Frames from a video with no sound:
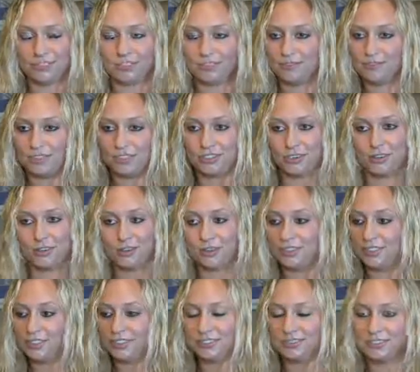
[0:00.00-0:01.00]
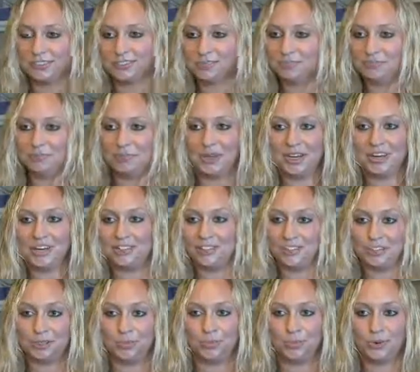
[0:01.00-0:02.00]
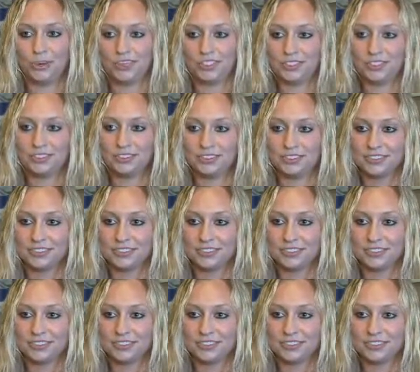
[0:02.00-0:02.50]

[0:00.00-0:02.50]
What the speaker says: So I've just always been into sports.